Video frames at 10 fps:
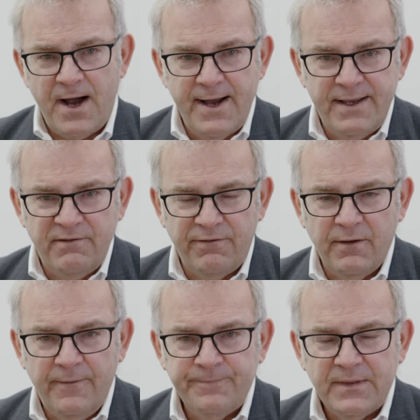
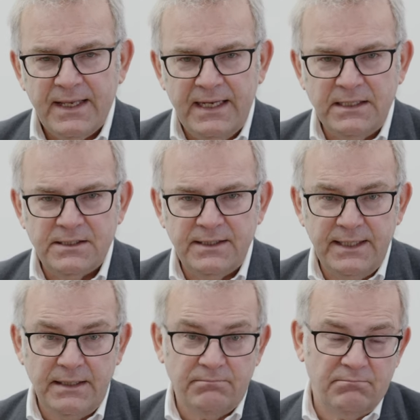5 is
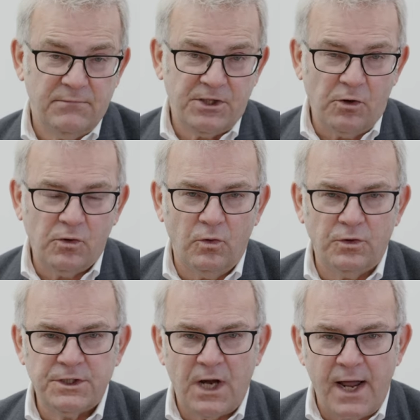the
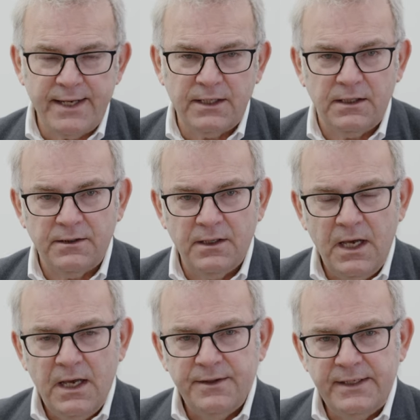so-called tiger,
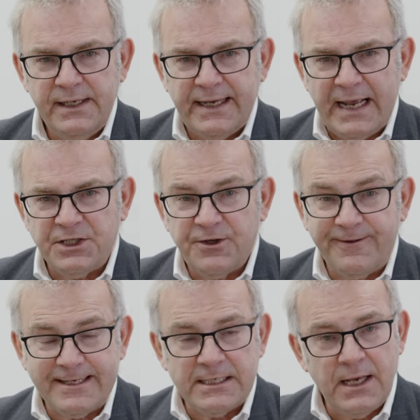the
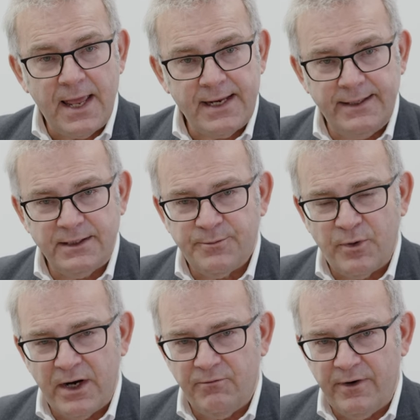cancer that is likely to
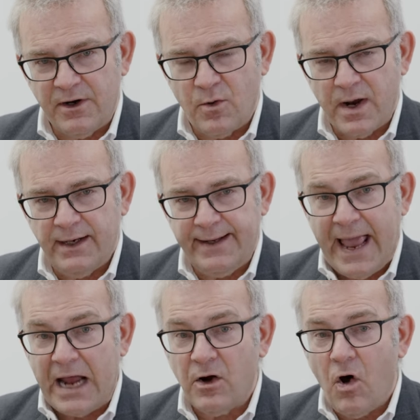spread very
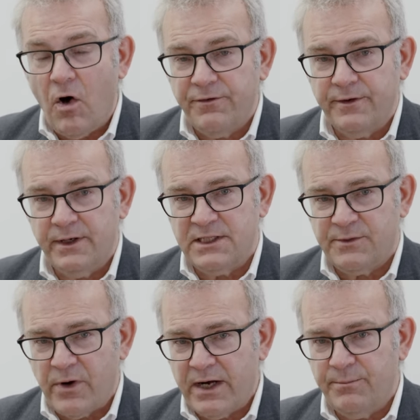quickly and often
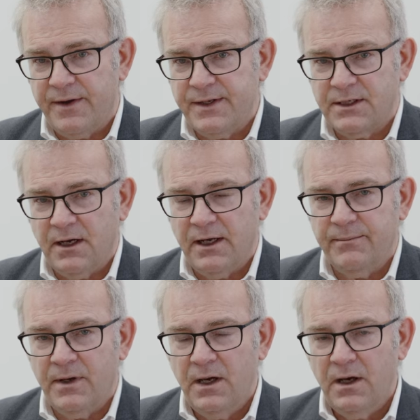has spread by the
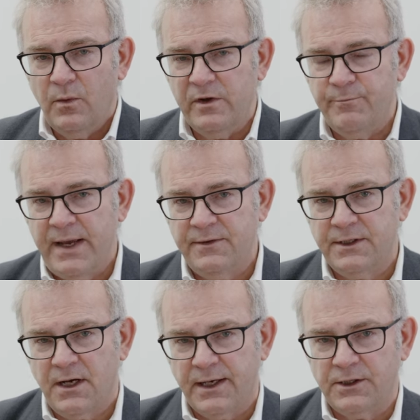time we've
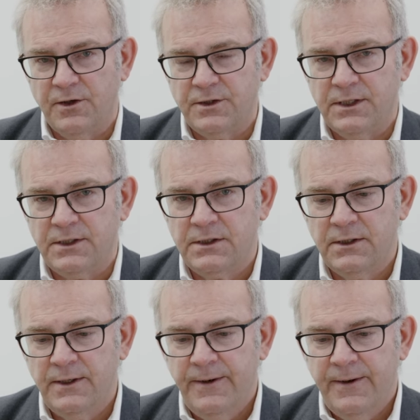made the
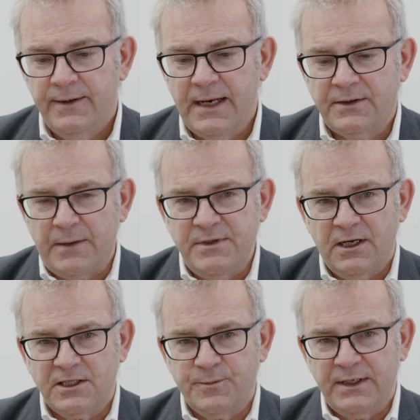diagnosis. Now,
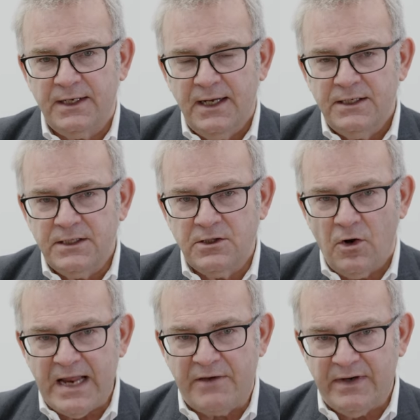Debbie's husband does
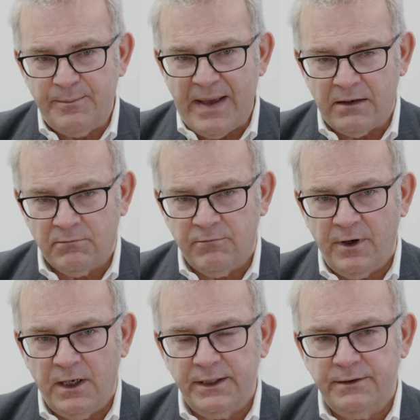not have any pattern
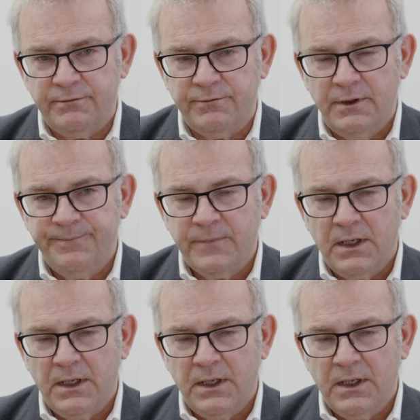5.